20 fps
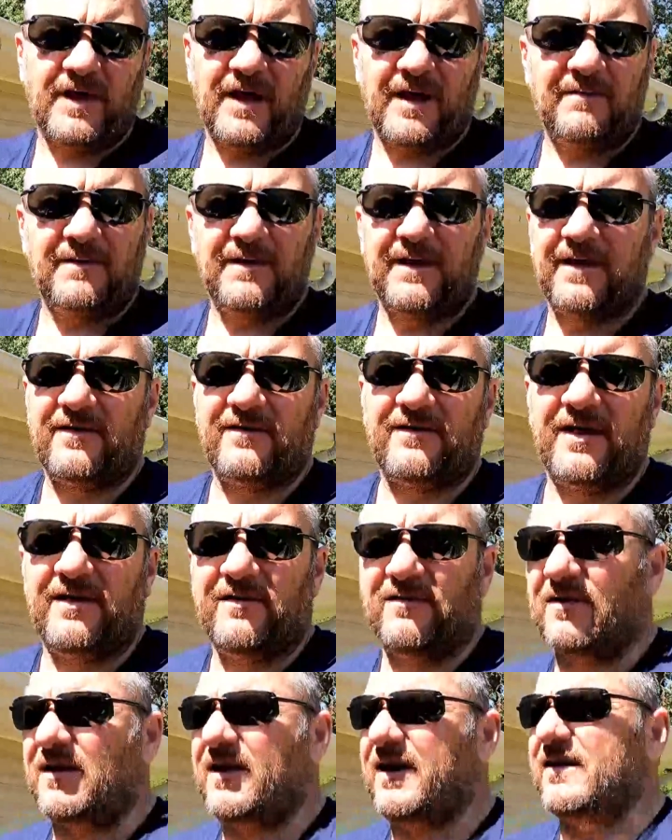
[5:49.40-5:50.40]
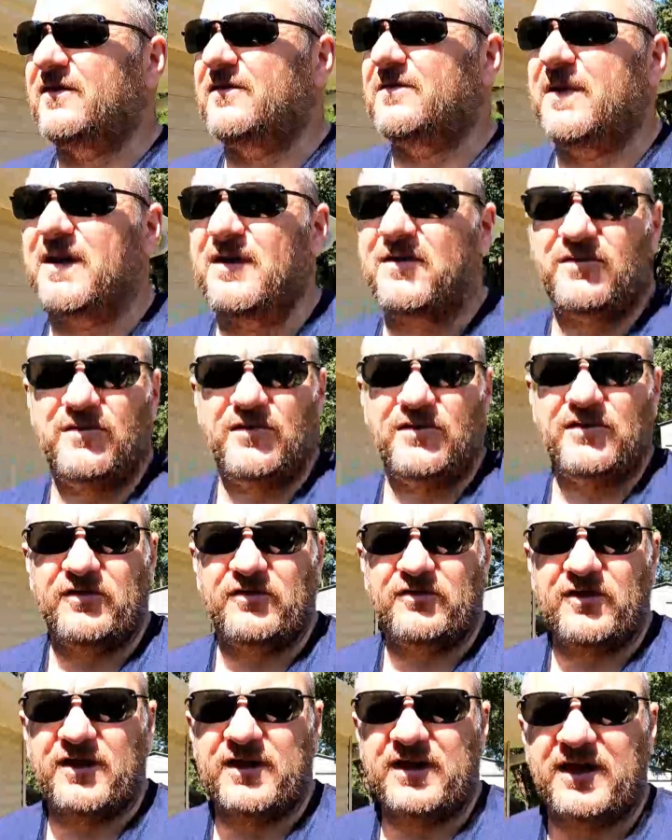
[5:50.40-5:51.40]
I mean, that saves a lot of space
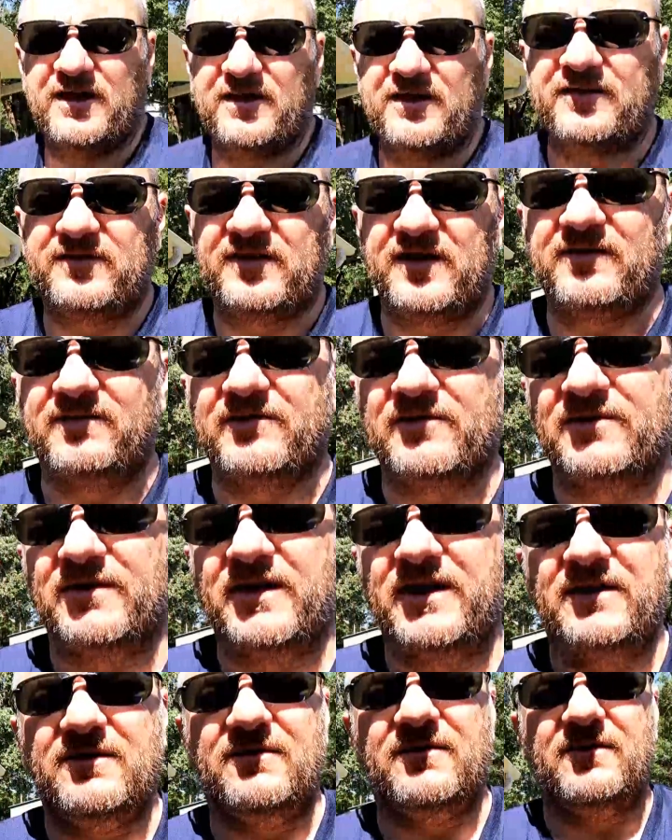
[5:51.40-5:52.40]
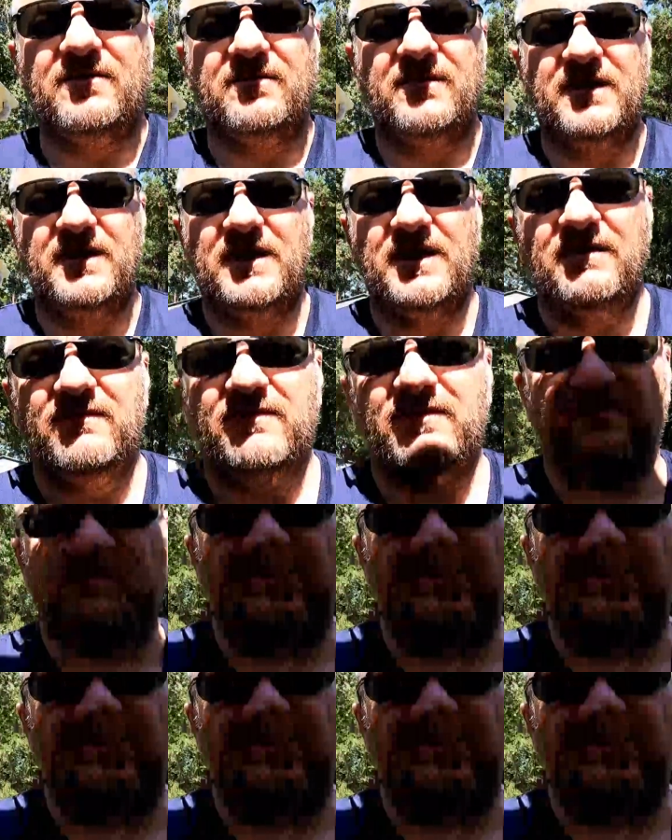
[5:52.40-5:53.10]
versus trying to carry seven or eight, or I mean, even